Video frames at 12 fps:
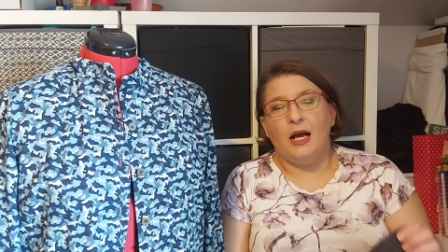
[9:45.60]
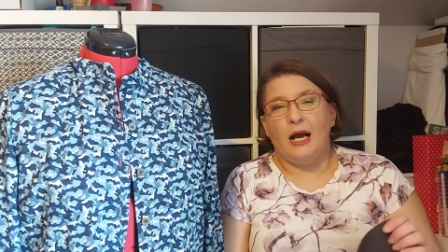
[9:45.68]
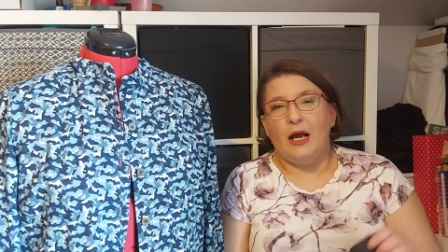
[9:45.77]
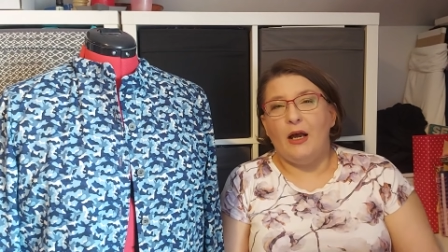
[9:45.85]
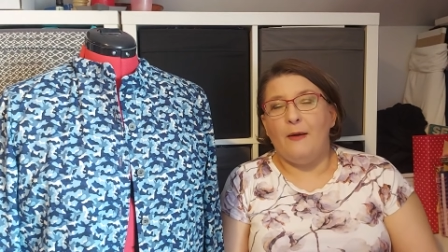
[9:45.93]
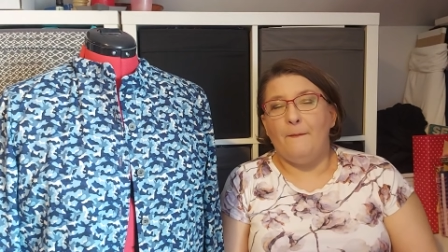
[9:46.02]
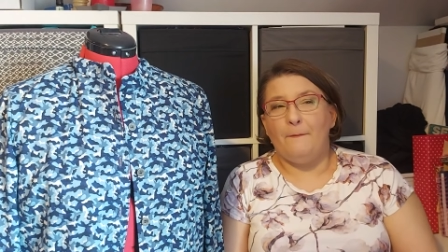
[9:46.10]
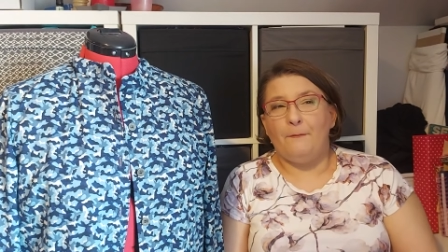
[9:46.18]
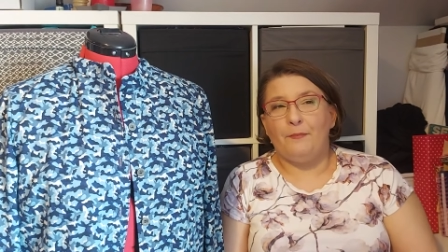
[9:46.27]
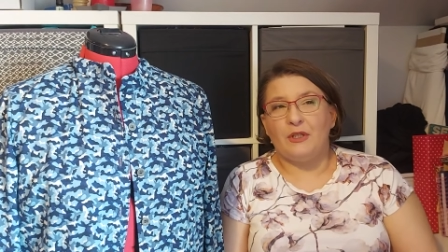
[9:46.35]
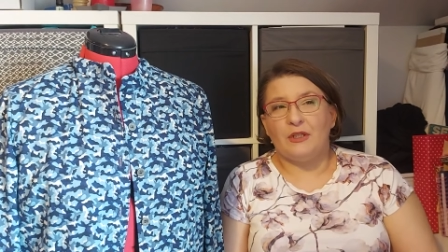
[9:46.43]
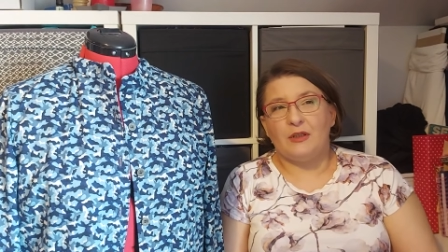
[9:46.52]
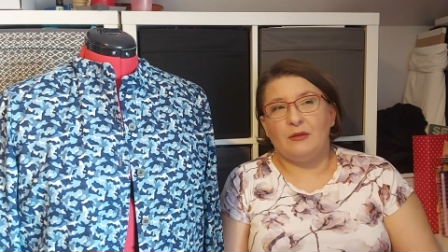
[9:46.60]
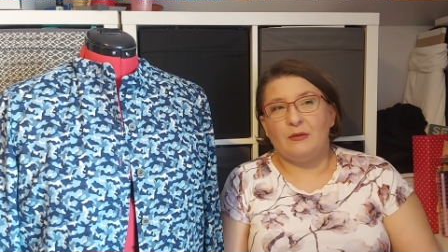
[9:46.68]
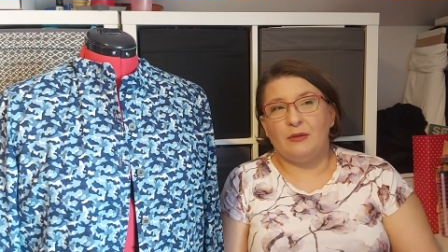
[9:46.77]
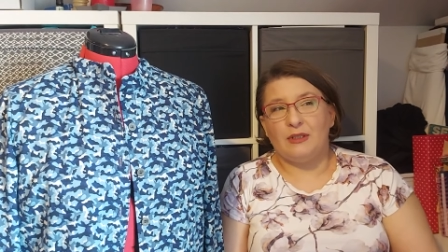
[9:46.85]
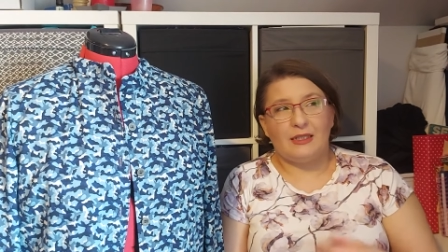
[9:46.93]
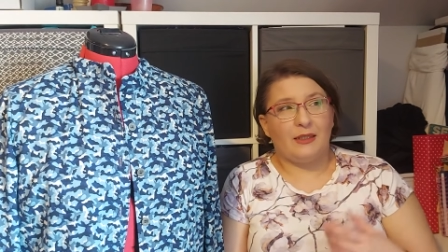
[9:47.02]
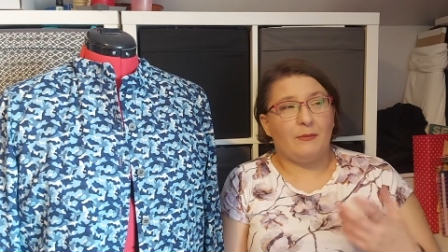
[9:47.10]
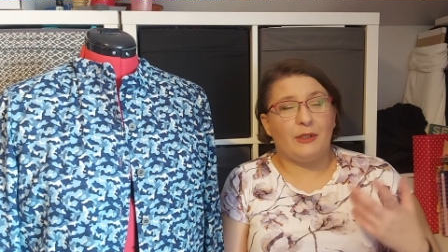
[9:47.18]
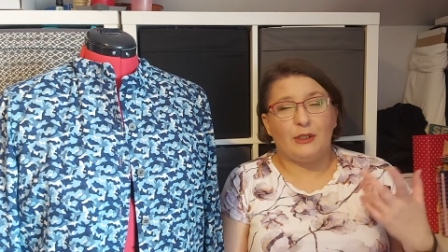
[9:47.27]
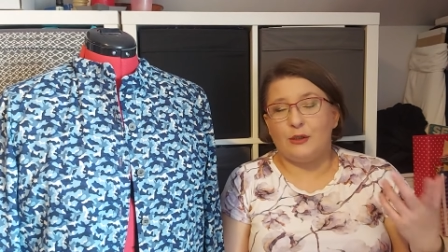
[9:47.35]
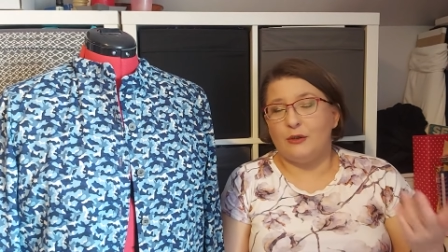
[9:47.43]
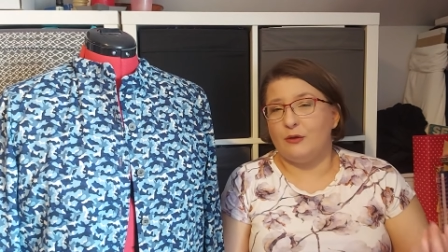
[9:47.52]
um, so as i
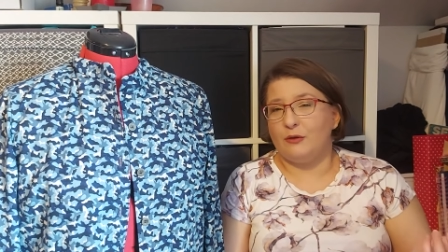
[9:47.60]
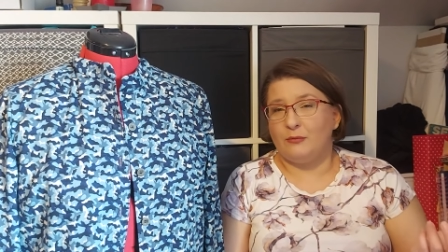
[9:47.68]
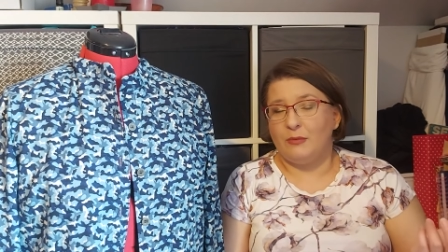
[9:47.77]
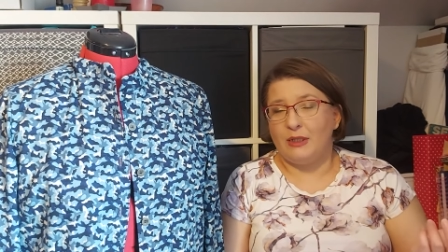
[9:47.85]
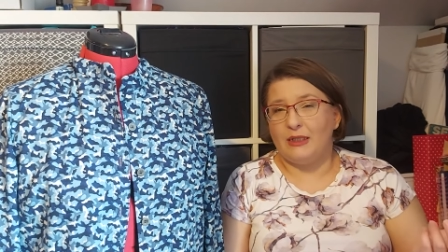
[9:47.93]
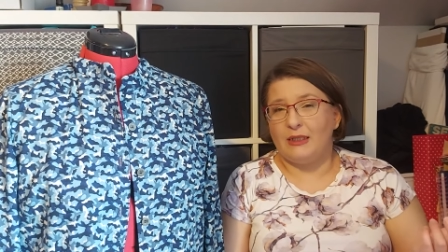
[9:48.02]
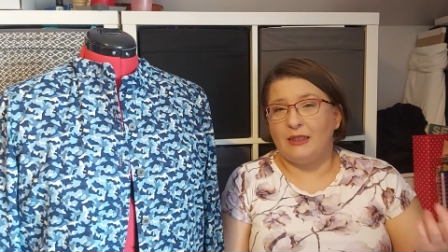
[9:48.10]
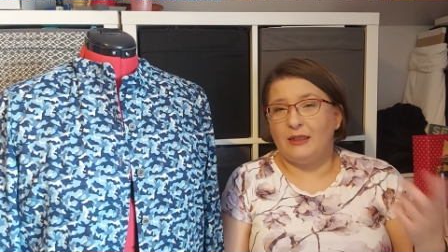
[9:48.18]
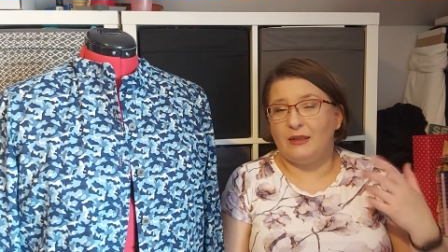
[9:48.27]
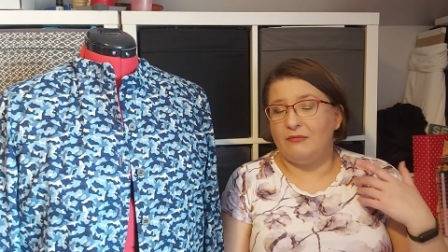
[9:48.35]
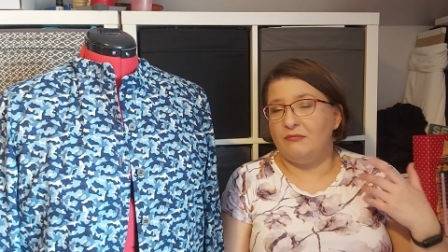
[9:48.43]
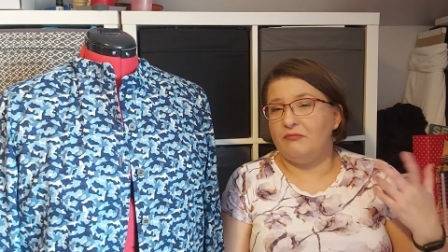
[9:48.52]
mentioned on monday